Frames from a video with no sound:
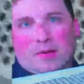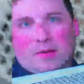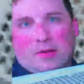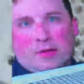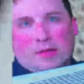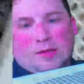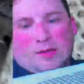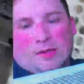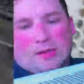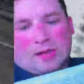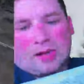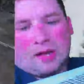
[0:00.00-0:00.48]

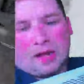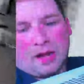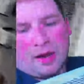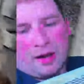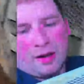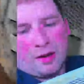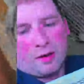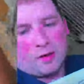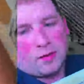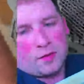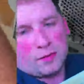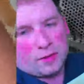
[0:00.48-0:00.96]

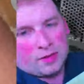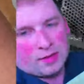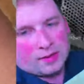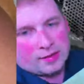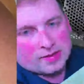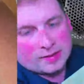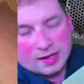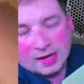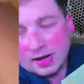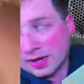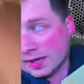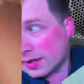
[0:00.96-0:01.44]
Slide over to the
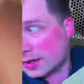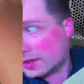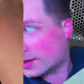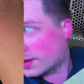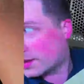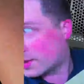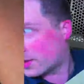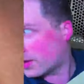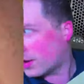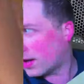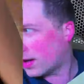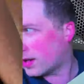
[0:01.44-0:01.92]
side
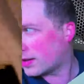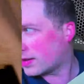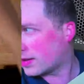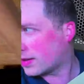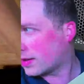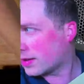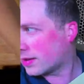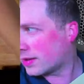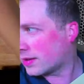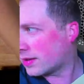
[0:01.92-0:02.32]
so you guys can